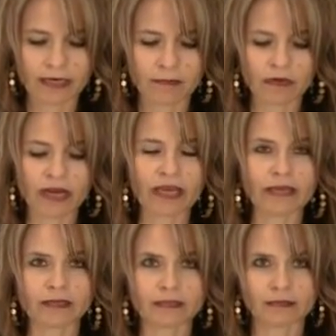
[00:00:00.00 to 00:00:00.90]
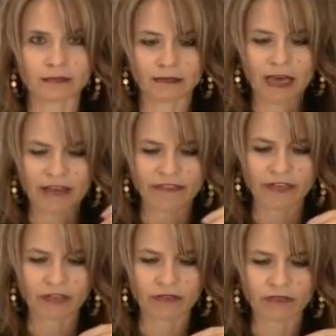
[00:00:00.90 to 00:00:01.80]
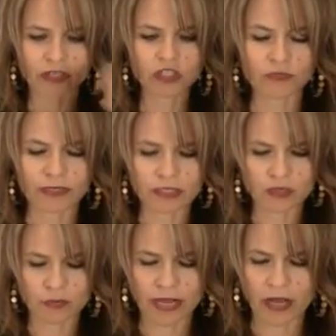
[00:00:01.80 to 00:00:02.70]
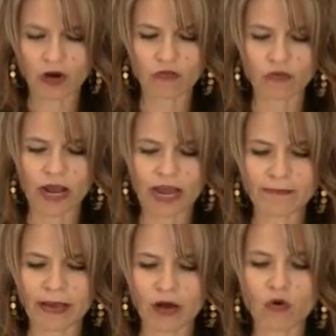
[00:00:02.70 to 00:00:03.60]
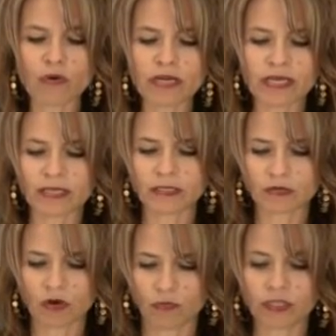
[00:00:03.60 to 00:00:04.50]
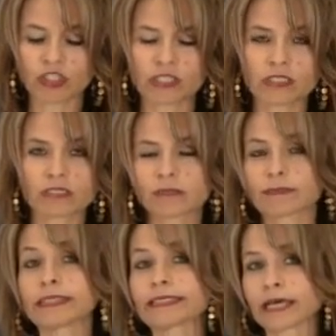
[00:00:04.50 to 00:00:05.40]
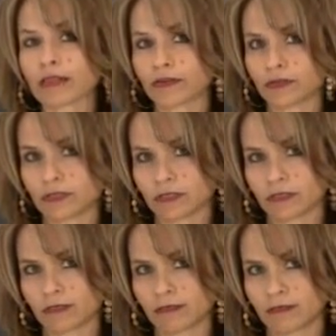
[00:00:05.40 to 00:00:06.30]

Number eight, I feel virtuous when I override my own needs or wishes to please others.